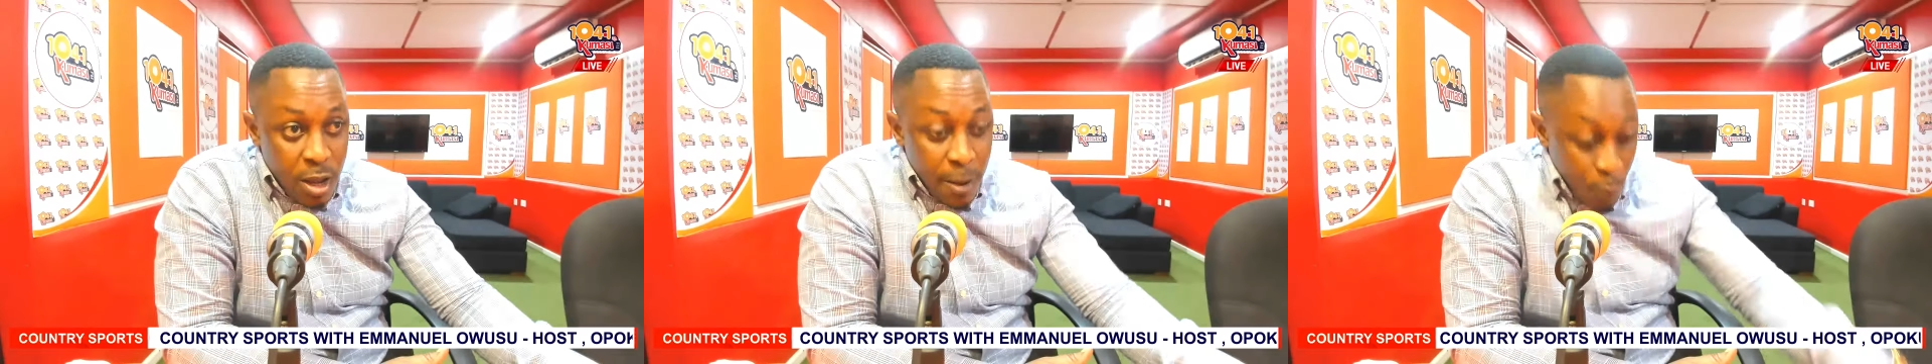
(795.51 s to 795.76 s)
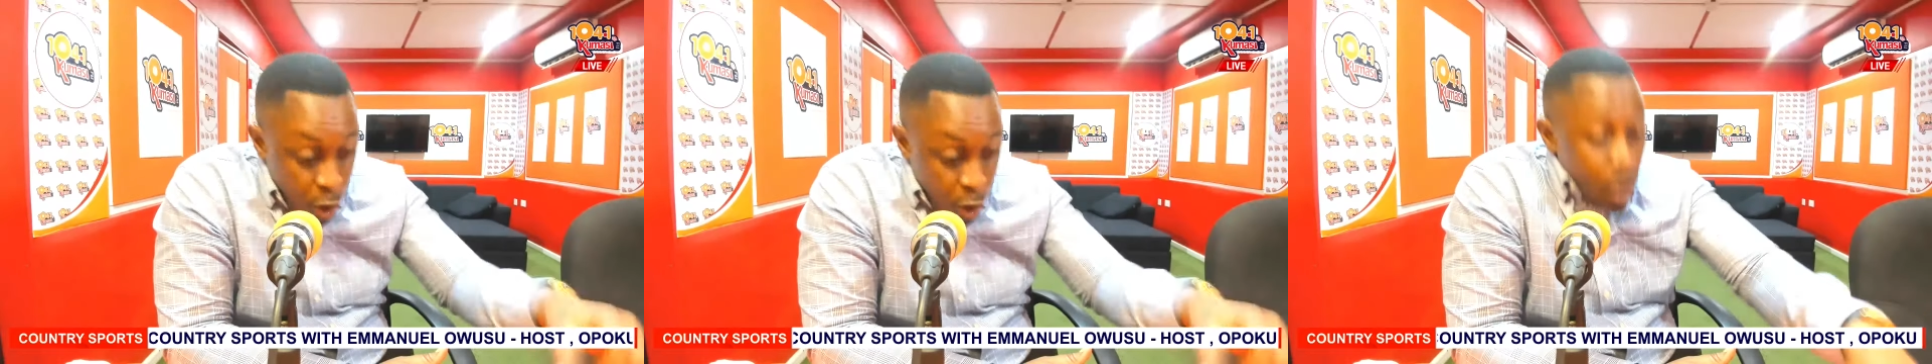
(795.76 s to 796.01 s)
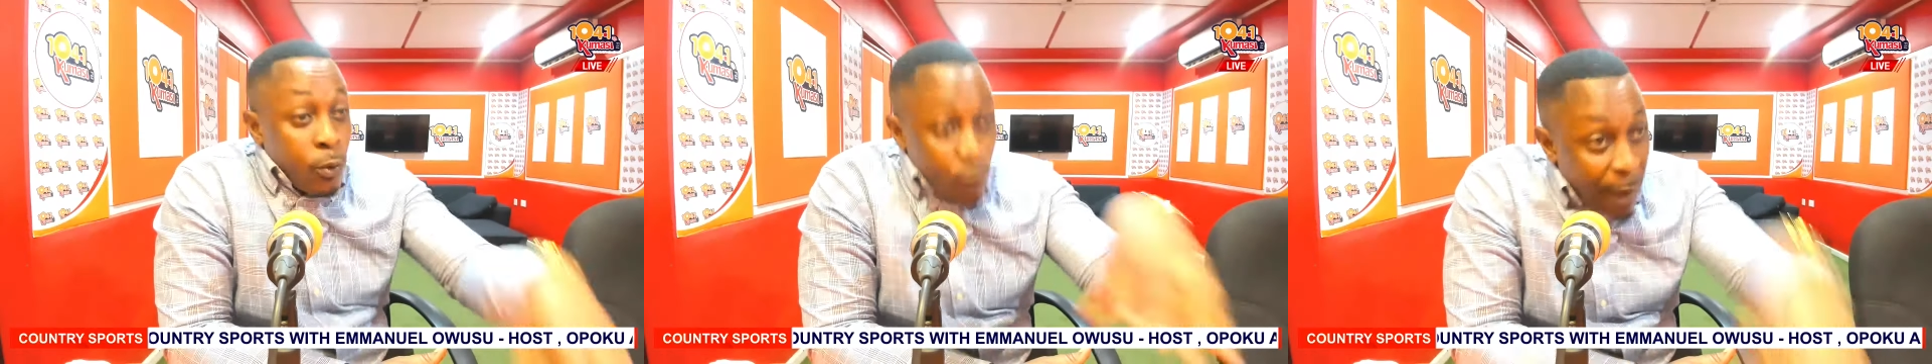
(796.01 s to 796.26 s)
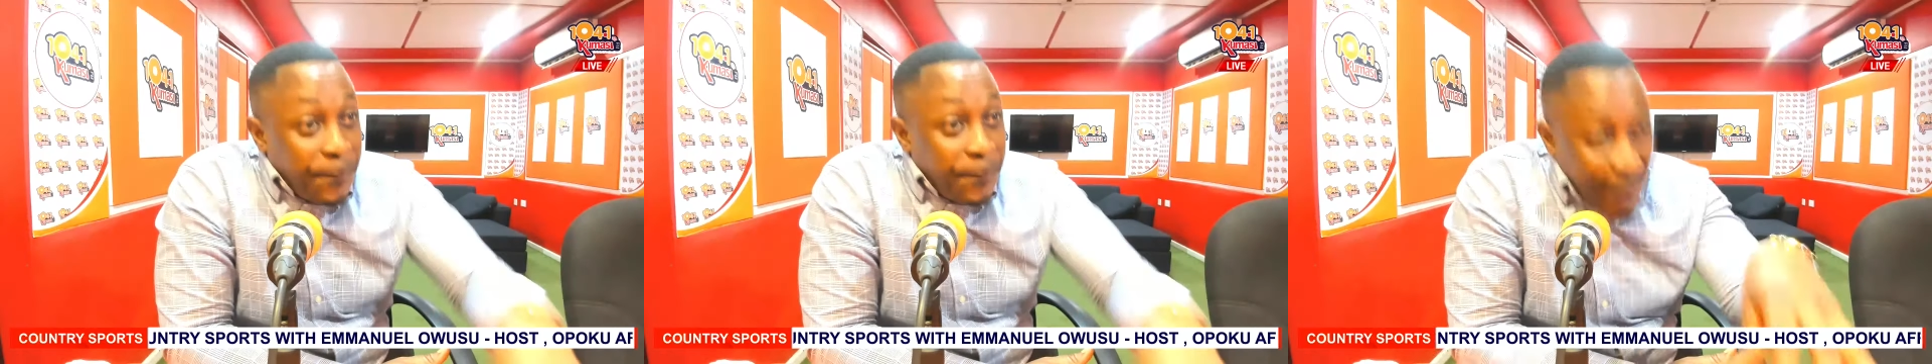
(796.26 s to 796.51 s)
Because
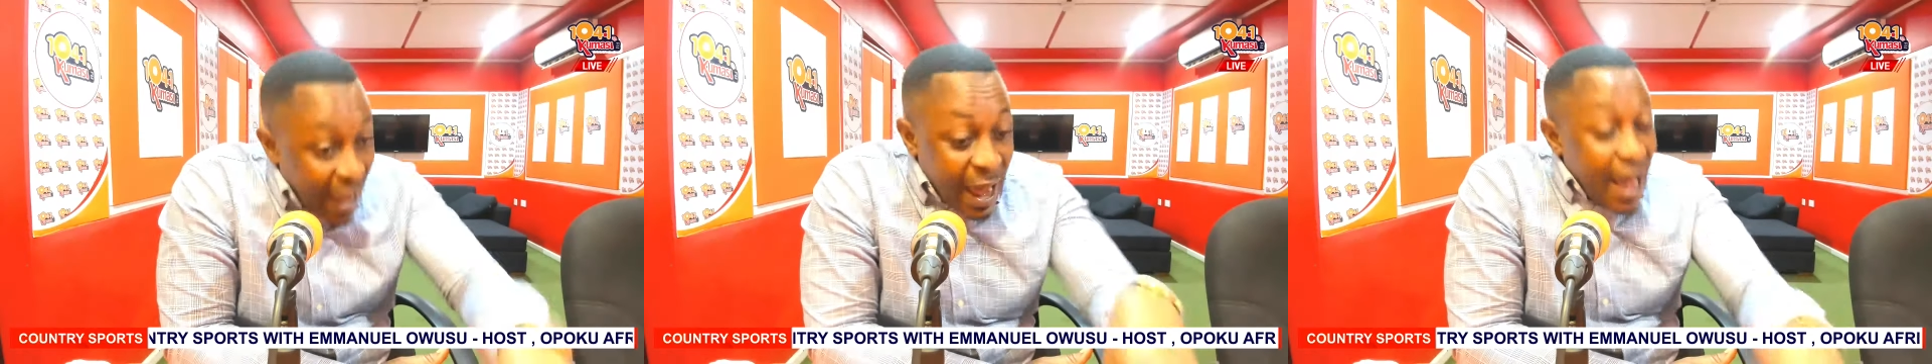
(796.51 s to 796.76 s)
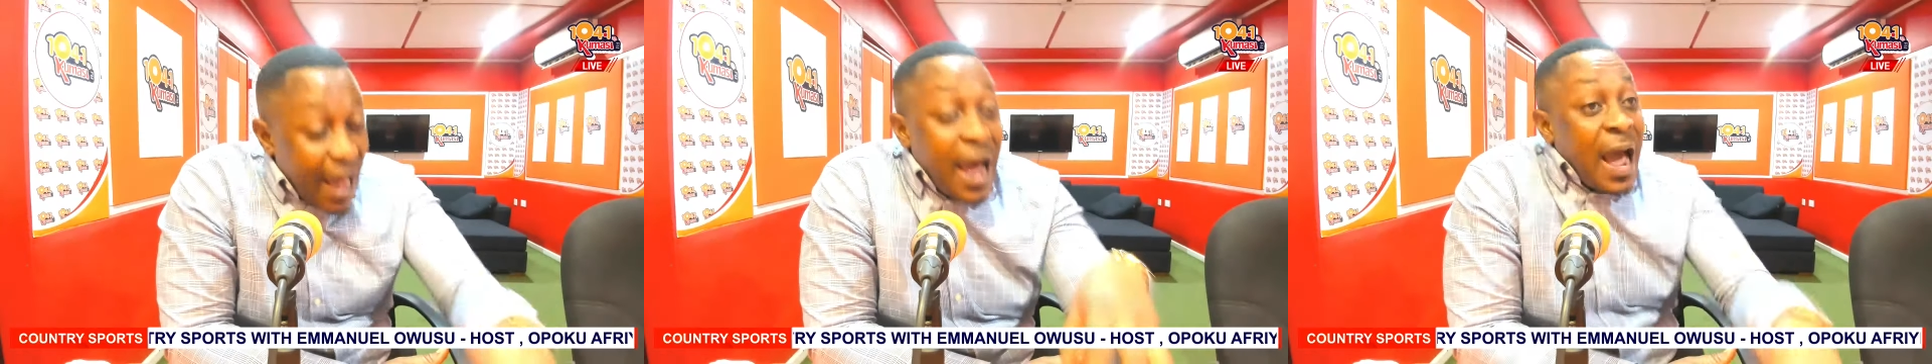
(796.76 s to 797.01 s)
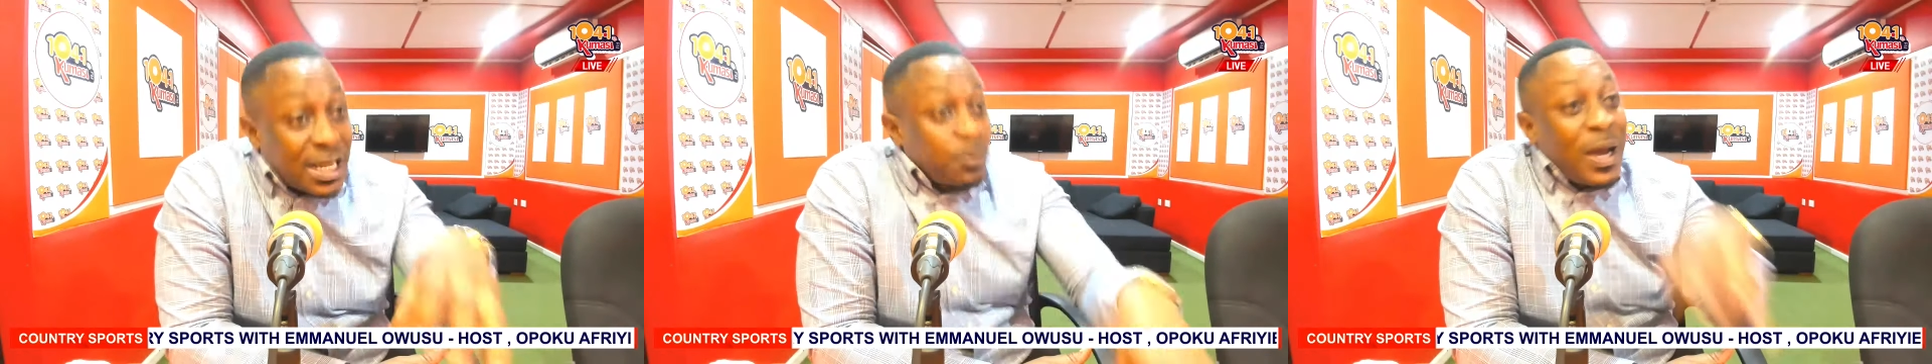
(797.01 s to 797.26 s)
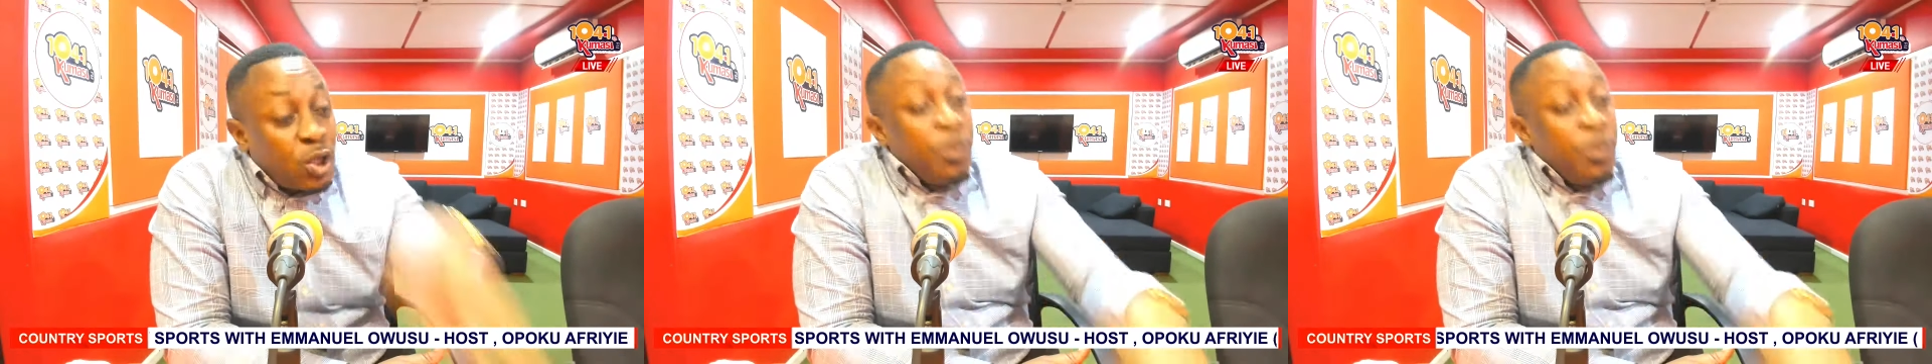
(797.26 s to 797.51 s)
now power has
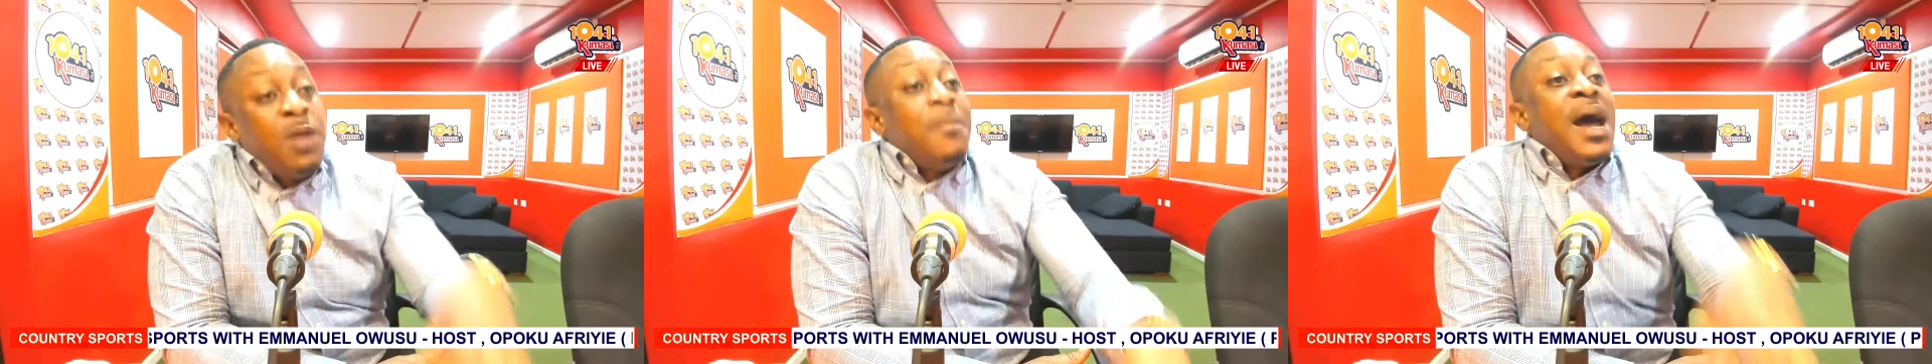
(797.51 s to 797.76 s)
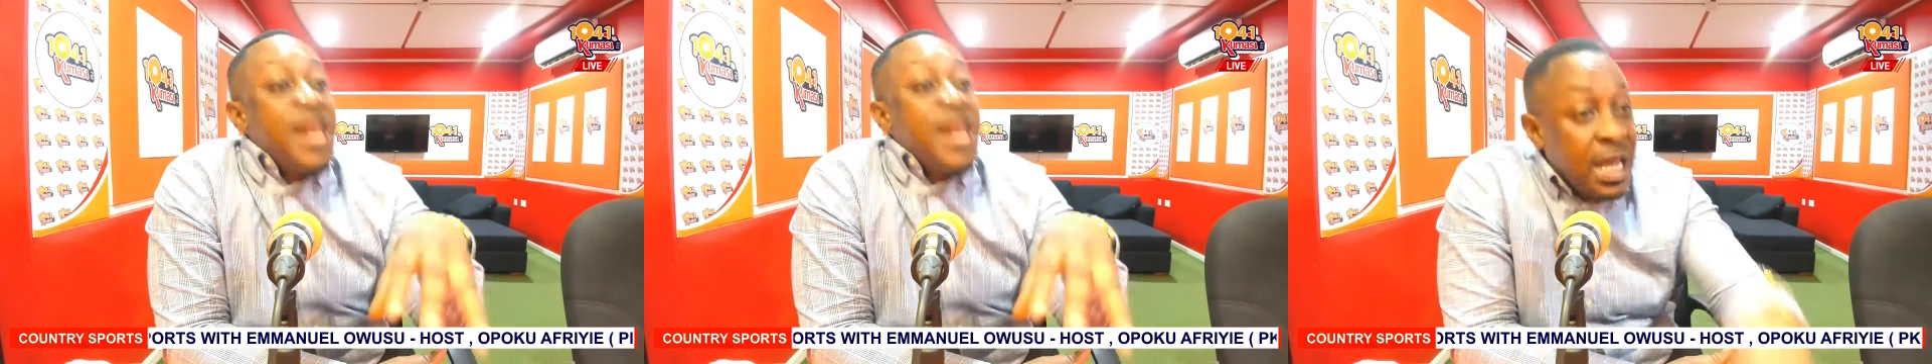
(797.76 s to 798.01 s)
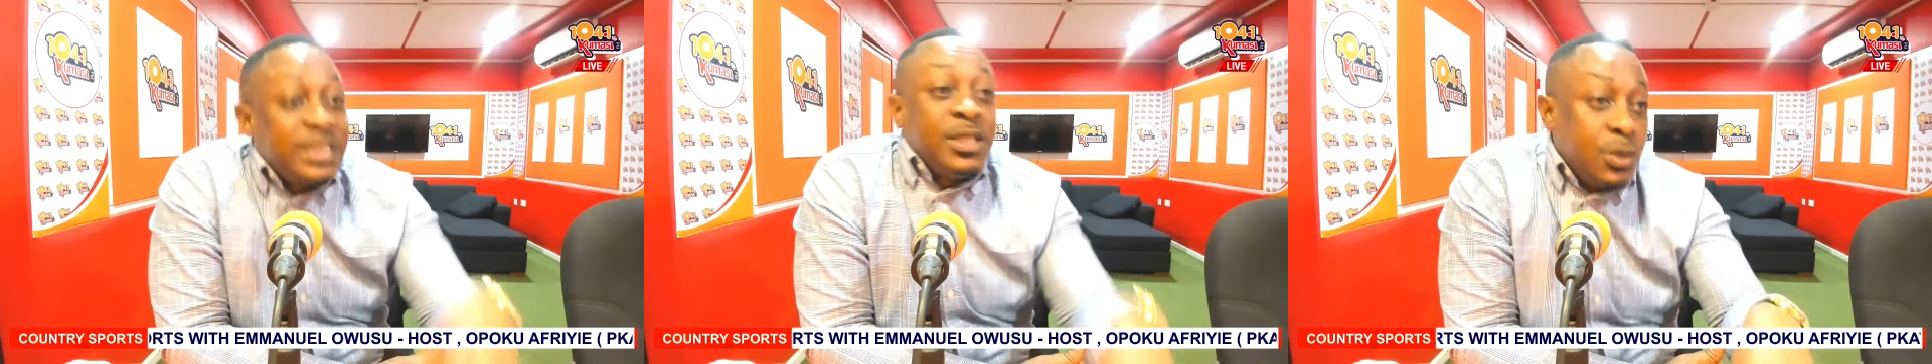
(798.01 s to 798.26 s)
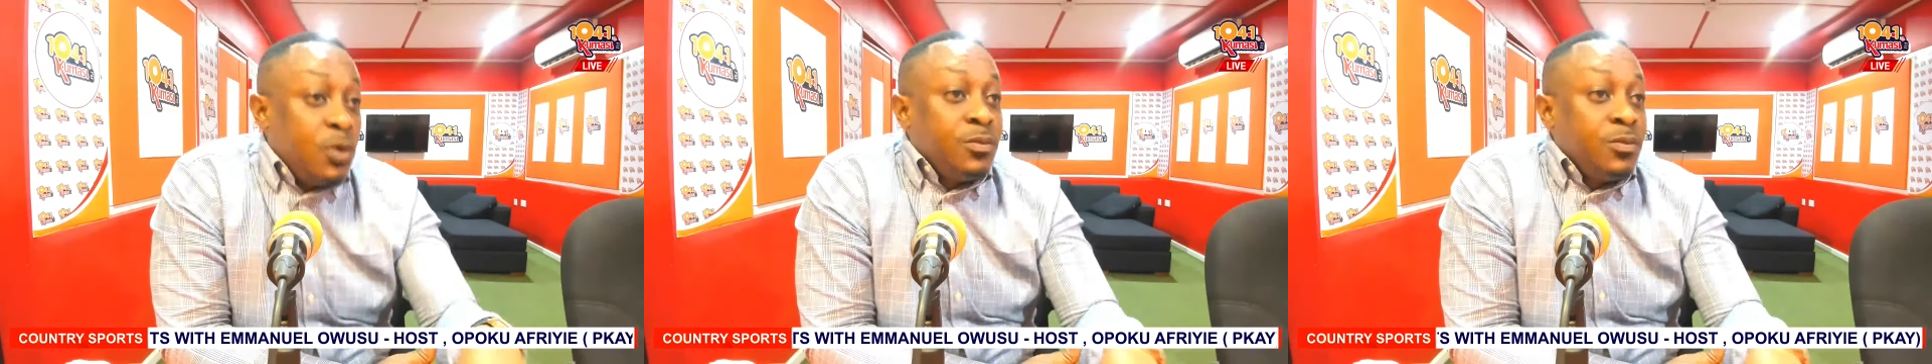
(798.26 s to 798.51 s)
much of the man
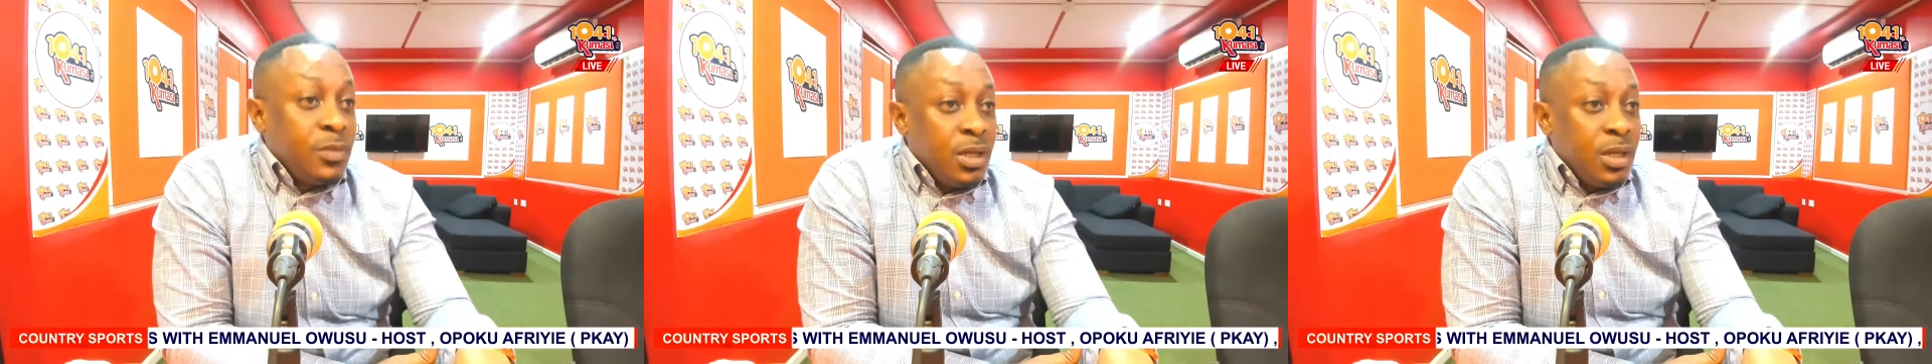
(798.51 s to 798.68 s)
nations now.